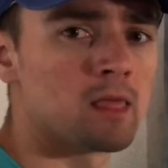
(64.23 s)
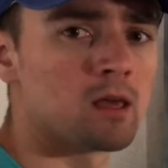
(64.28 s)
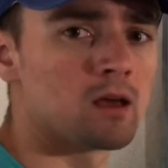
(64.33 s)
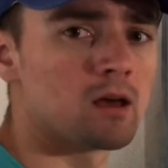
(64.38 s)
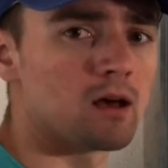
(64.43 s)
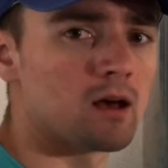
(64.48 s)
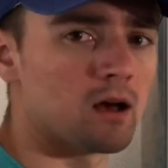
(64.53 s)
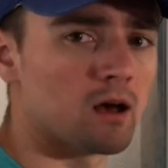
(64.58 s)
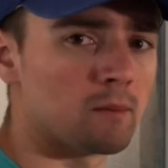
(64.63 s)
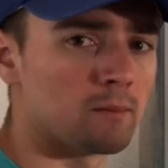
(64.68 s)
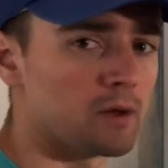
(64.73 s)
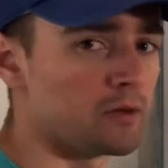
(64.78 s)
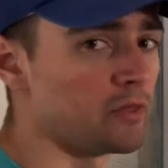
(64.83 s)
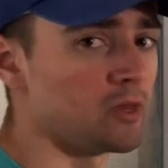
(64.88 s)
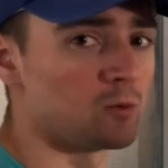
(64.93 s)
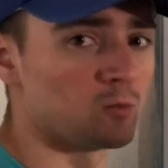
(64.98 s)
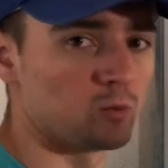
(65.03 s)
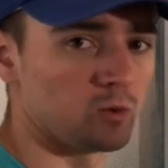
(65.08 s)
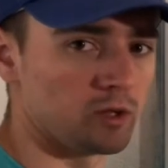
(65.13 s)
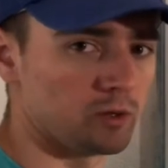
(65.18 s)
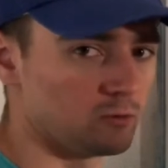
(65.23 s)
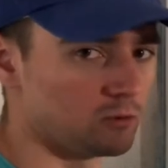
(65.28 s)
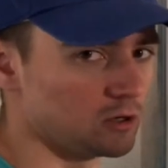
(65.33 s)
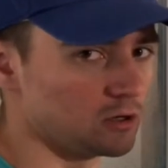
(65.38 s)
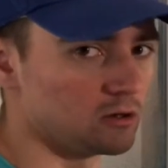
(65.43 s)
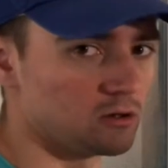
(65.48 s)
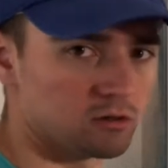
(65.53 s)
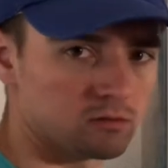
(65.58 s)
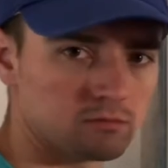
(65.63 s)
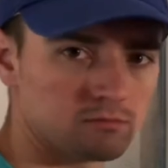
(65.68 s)
um, and then we
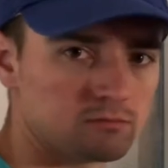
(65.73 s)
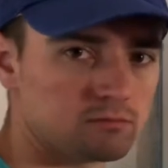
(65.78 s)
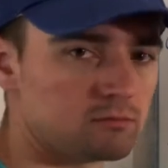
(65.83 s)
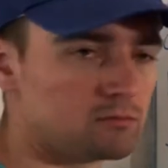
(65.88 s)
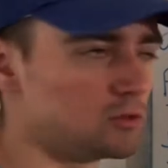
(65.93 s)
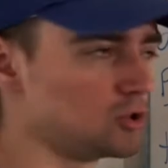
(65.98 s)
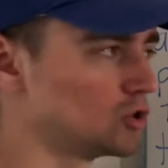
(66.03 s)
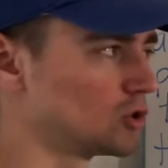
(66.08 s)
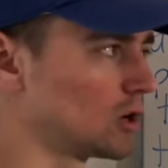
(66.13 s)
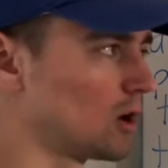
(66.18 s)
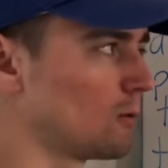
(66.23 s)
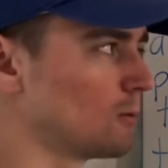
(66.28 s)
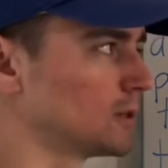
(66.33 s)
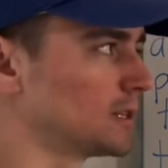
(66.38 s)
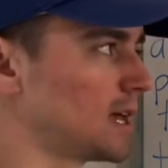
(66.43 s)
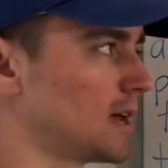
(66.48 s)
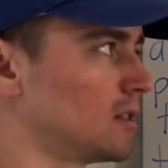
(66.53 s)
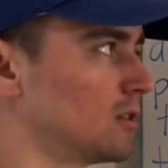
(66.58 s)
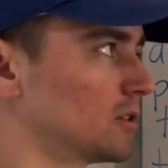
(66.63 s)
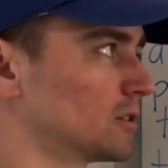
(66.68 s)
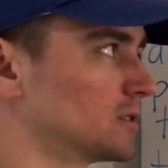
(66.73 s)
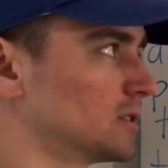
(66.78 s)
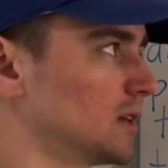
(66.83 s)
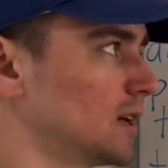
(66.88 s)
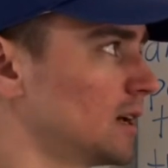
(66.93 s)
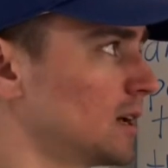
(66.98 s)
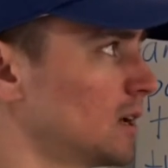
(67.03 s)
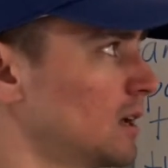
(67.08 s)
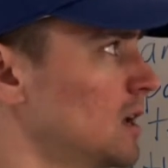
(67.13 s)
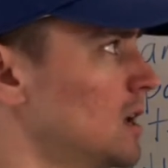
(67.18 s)
will draw what that looks
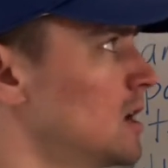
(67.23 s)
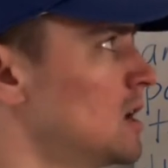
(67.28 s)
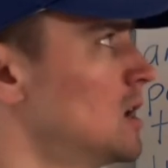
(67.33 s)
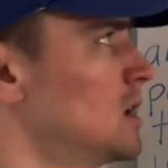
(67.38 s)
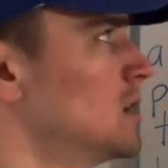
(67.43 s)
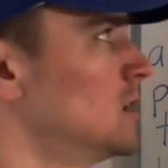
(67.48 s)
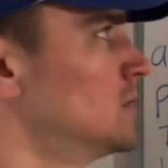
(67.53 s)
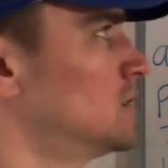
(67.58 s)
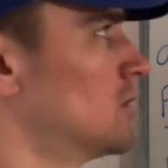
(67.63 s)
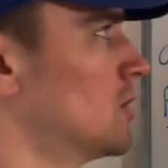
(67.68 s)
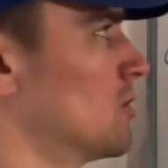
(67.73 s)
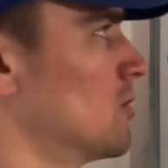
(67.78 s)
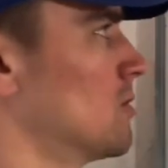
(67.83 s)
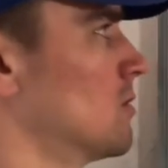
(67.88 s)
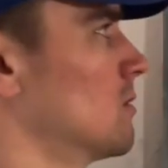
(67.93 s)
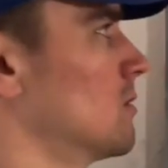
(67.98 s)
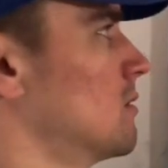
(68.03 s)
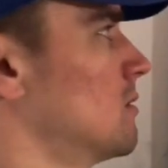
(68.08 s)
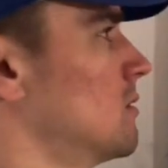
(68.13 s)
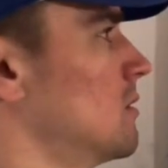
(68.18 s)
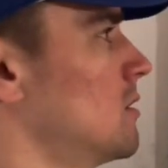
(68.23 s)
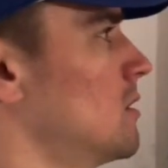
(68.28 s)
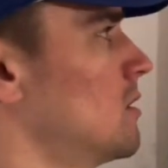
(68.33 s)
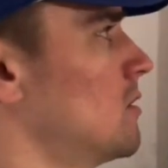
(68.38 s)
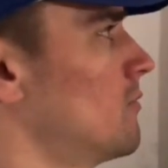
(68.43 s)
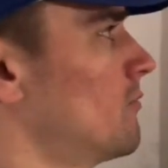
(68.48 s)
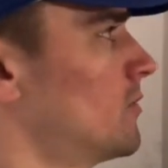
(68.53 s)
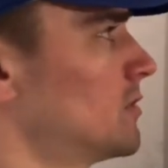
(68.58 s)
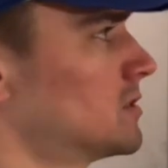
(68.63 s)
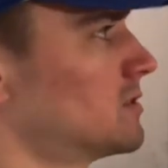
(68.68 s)
like. So,
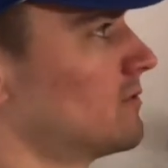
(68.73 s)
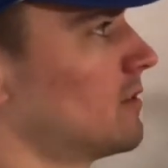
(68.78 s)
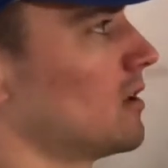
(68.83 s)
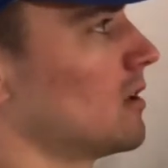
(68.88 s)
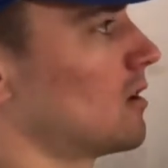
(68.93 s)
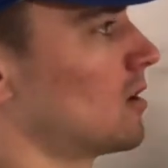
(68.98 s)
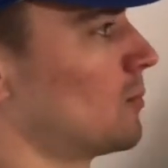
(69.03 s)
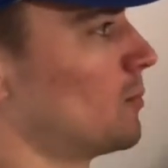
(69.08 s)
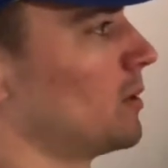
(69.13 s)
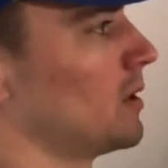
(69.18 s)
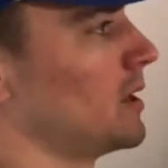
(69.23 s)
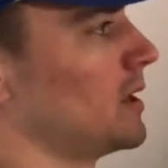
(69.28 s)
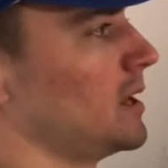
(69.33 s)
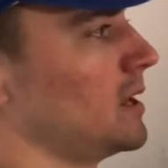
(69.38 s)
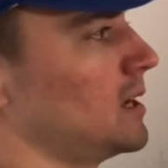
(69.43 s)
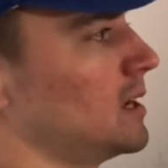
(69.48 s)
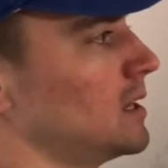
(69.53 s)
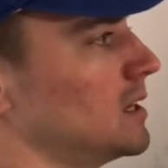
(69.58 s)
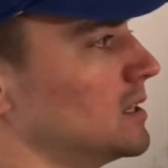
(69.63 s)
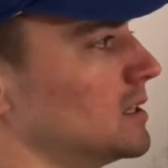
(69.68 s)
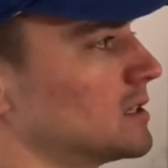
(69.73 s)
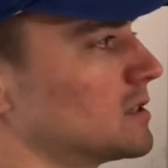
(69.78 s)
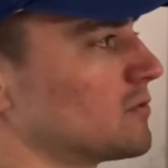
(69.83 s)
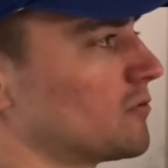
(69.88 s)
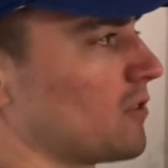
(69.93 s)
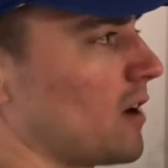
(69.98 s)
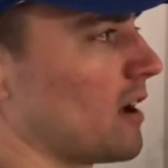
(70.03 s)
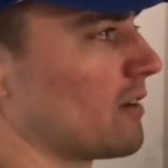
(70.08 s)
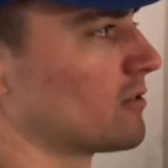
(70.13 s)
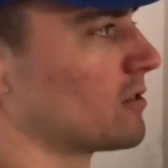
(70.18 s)
first of all, our plane is
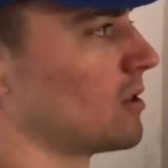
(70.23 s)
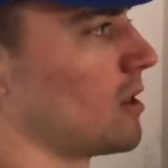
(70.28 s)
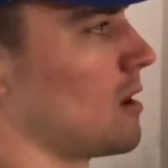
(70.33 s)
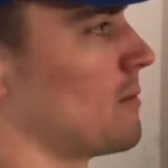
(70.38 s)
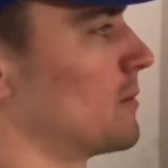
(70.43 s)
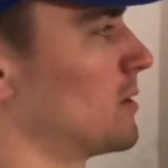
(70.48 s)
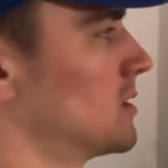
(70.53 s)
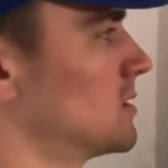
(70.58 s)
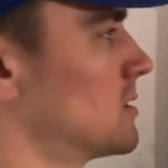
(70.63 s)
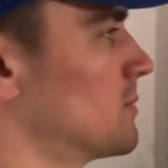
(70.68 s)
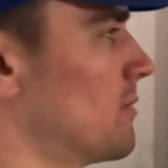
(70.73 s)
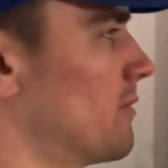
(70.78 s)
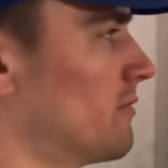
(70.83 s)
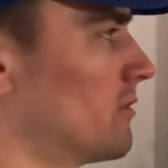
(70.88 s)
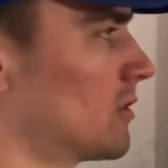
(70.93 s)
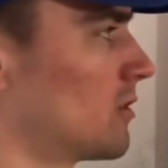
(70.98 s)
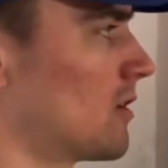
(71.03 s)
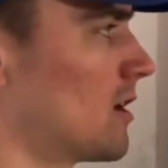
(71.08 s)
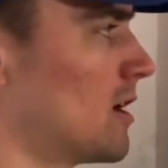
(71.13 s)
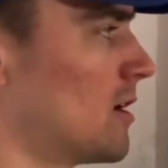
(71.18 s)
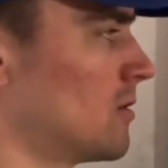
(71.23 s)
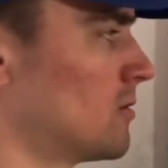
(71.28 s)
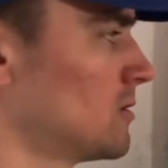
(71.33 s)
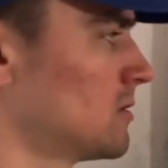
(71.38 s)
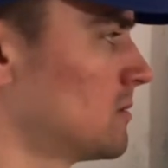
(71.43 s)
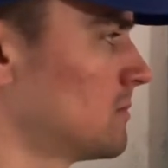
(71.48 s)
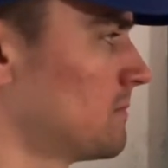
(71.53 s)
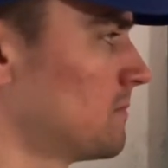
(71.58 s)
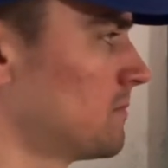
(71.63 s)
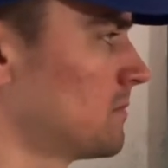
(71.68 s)
five kilometers above the ground.
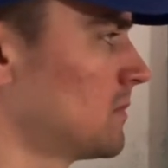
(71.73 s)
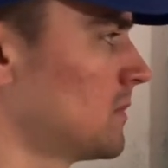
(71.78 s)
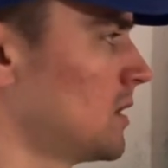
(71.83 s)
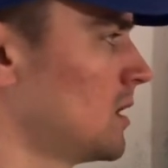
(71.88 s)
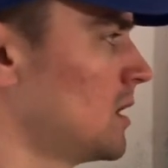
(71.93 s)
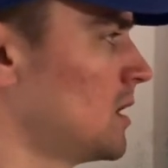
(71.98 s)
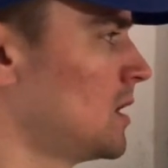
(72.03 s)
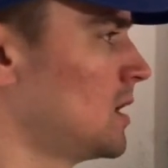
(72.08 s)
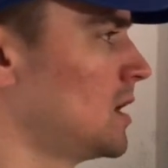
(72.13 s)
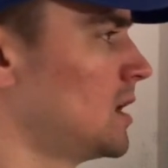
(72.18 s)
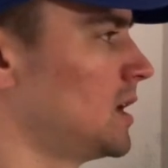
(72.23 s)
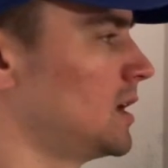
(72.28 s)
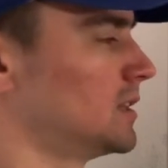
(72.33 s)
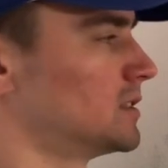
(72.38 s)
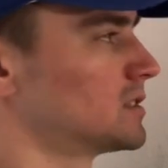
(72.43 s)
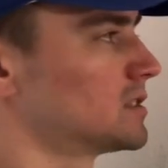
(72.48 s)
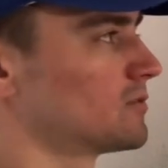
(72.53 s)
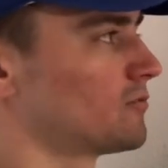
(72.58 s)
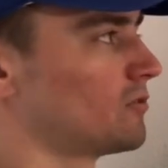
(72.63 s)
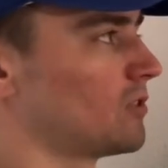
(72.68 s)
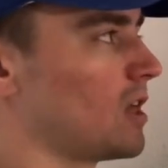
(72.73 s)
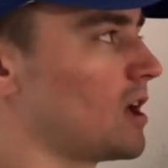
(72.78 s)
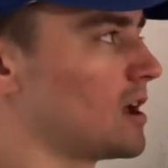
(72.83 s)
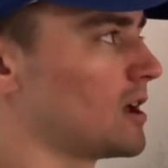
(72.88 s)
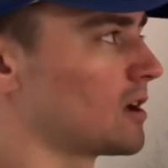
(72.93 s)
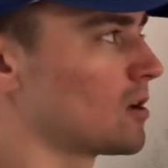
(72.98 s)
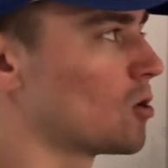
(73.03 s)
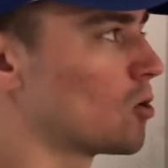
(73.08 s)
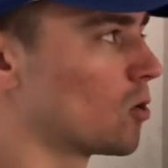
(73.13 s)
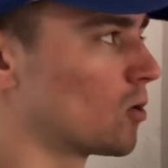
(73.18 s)
It's
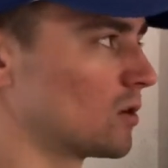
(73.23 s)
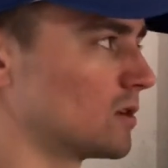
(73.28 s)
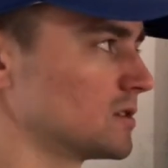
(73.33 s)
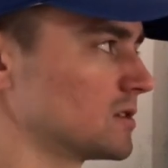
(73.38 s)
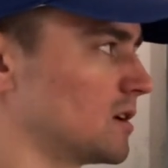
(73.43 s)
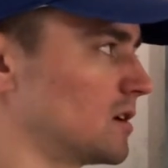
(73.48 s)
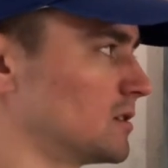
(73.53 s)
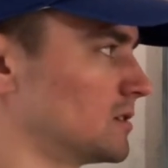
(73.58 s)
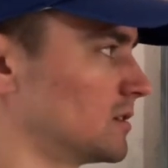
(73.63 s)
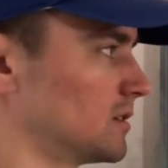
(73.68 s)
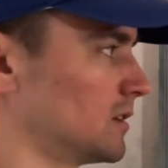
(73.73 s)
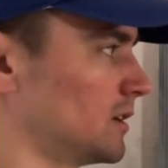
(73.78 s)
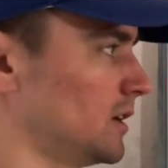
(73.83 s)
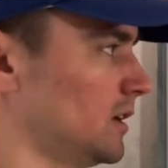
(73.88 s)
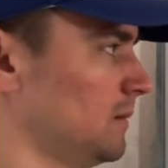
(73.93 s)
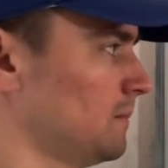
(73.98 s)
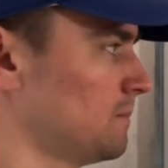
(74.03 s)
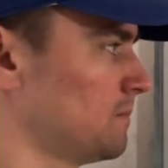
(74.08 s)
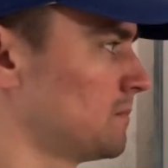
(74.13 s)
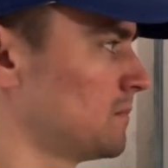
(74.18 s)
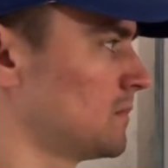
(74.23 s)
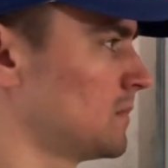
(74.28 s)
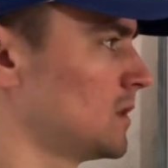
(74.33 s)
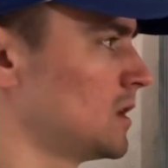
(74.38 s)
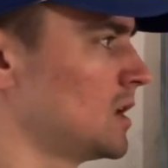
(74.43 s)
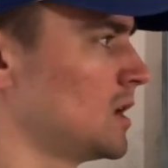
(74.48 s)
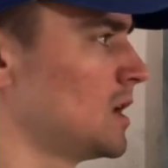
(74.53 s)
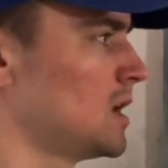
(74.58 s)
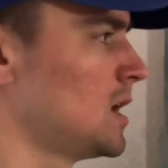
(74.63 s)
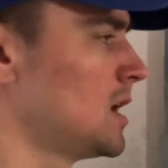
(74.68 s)
flying horizontally,
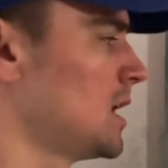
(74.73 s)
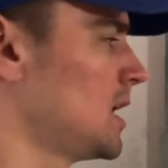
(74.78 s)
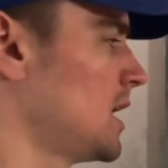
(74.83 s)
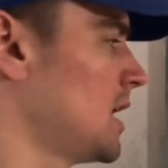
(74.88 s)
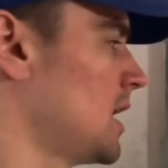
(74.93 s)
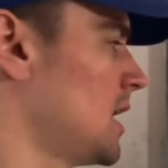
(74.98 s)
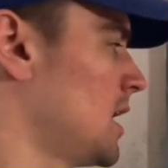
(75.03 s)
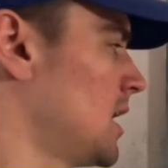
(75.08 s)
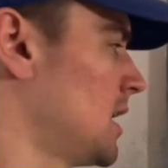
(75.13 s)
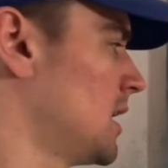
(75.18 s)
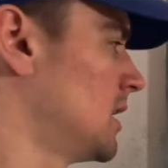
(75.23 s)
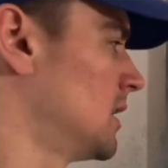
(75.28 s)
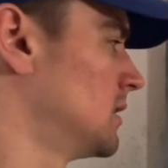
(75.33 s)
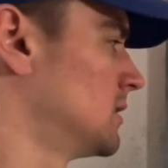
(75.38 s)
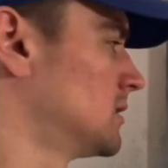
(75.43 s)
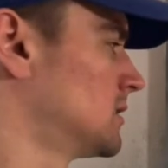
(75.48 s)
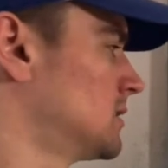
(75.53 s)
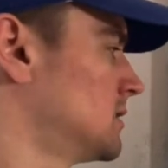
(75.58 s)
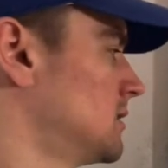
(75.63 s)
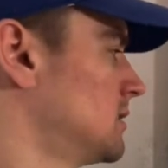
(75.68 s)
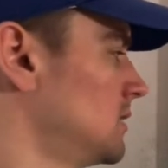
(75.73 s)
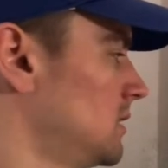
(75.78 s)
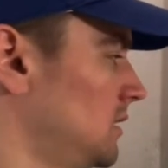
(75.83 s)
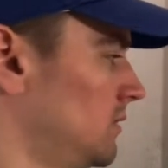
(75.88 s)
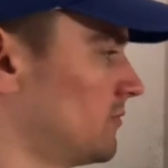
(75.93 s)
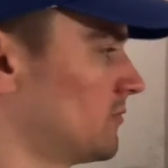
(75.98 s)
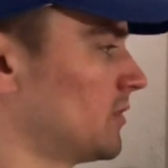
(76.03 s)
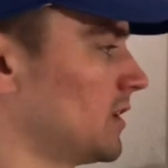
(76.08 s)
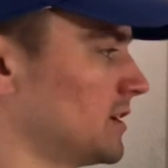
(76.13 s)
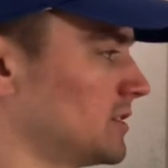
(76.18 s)
and it
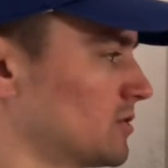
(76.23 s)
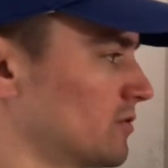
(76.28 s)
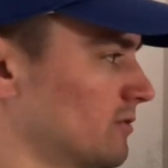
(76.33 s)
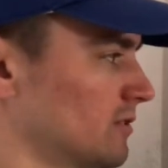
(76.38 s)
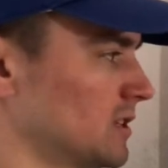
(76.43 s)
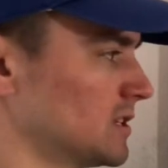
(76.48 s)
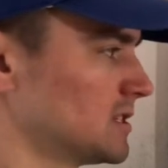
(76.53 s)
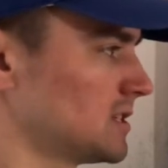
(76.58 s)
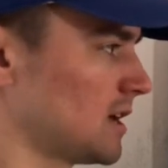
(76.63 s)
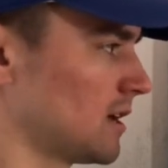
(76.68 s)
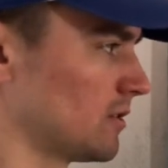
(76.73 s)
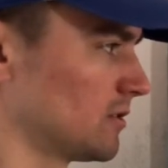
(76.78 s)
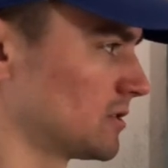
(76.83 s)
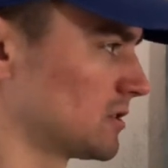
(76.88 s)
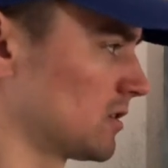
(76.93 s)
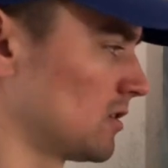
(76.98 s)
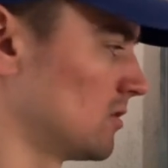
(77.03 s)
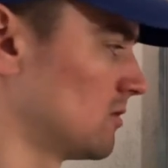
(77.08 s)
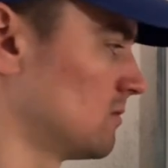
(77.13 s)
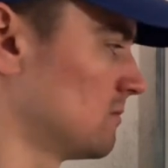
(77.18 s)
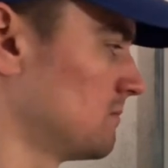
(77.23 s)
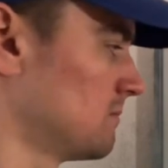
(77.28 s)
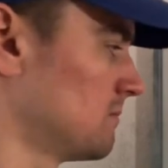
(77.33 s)
flies over this telescope.